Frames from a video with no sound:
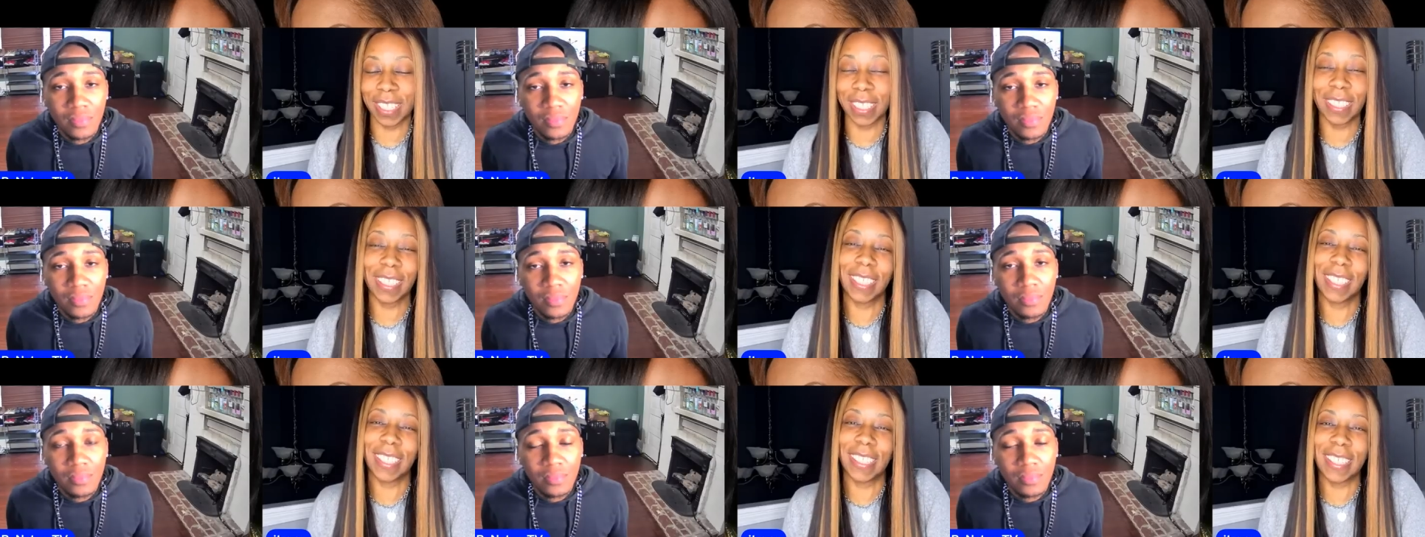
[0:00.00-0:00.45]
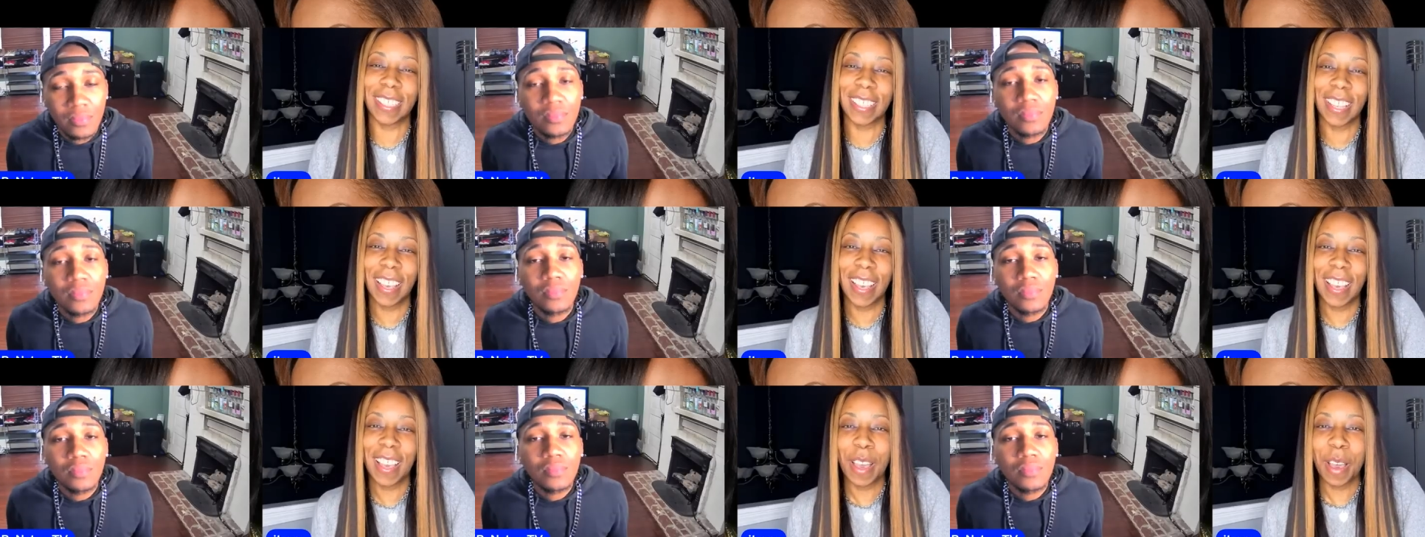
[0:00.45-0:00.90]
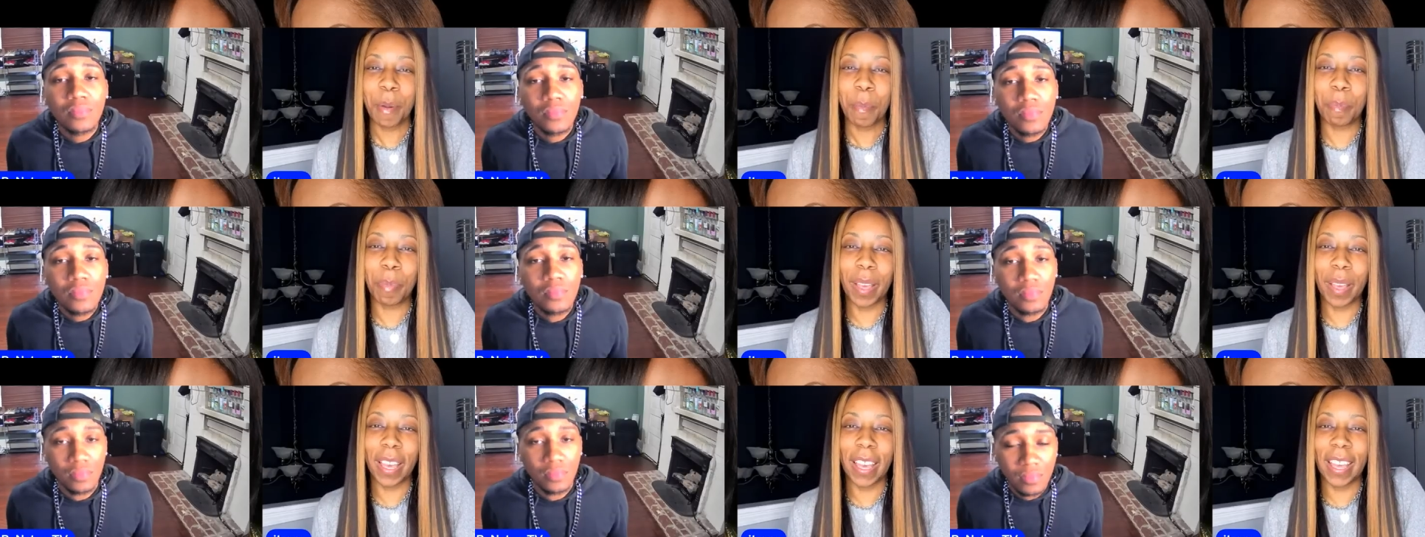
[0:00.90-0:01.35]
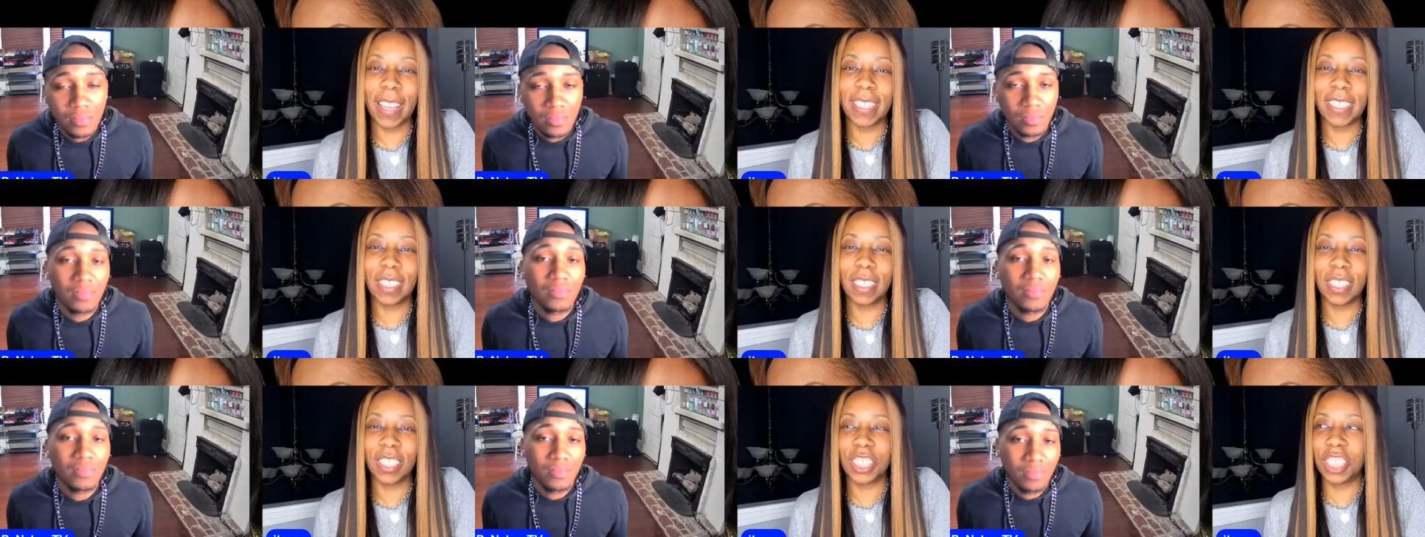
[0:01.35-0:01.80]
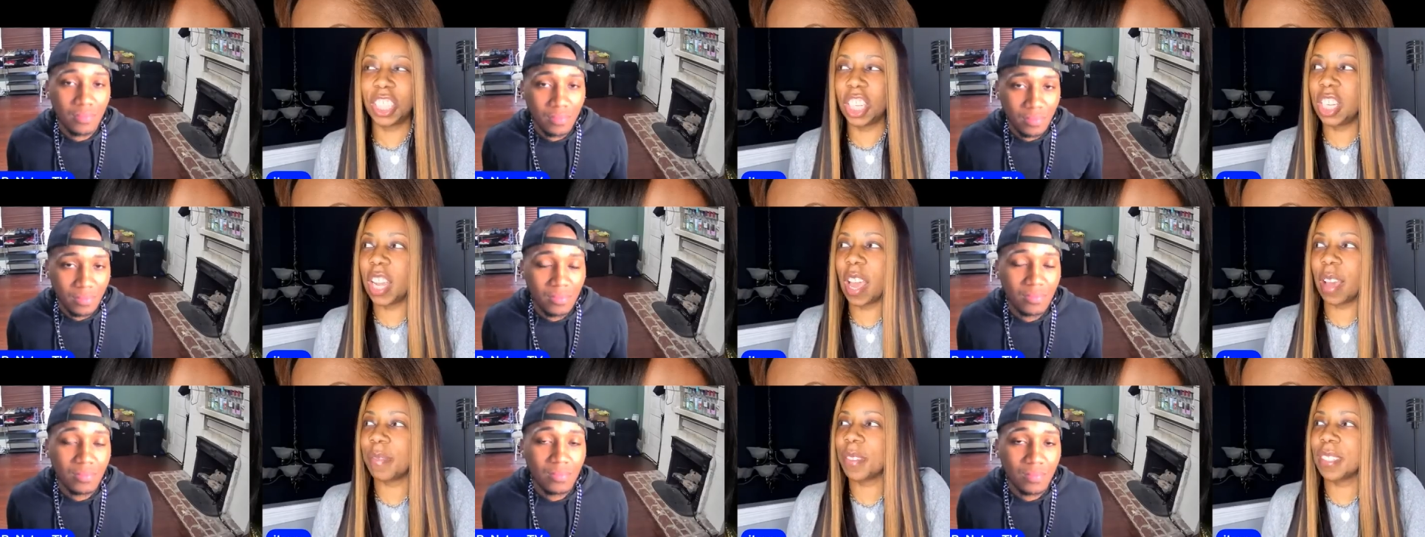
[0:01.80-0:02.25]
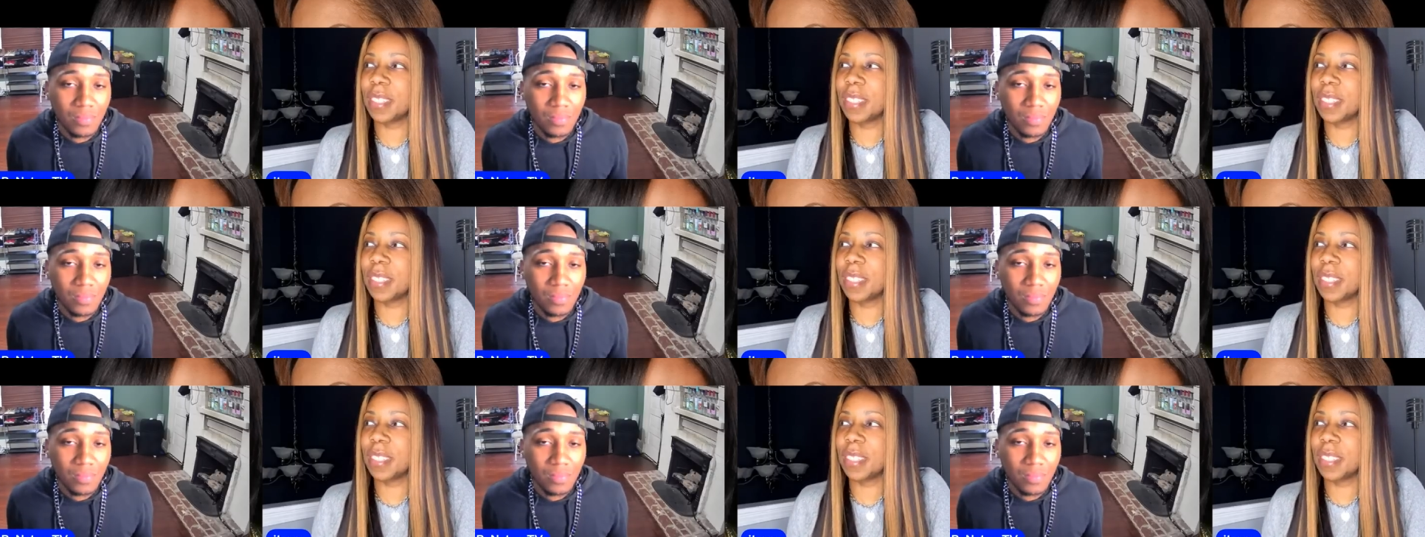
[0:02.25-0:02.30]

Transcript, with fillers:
Speaker 1: in this, but she never